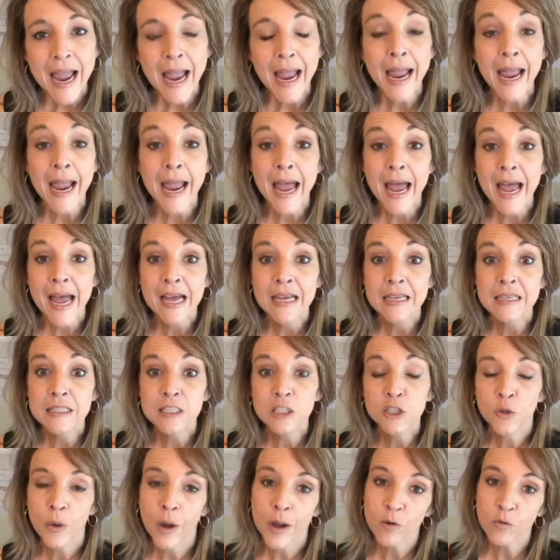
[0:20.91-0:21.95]
And
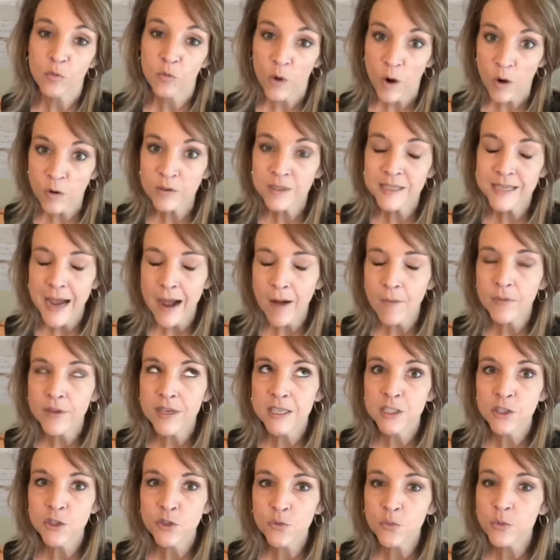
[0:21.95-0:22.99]
so I wrote down
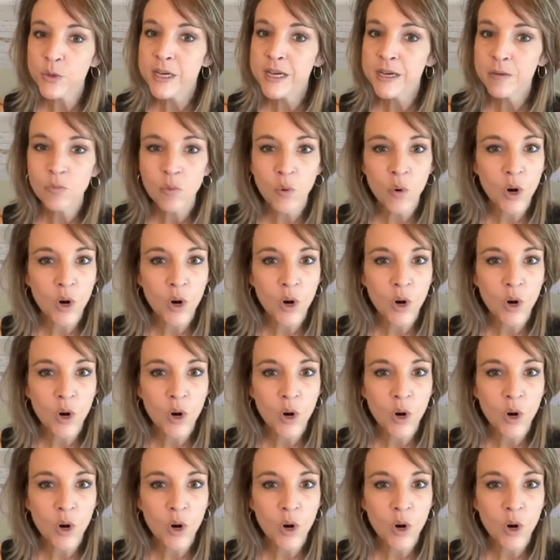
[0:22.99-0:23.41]
these 3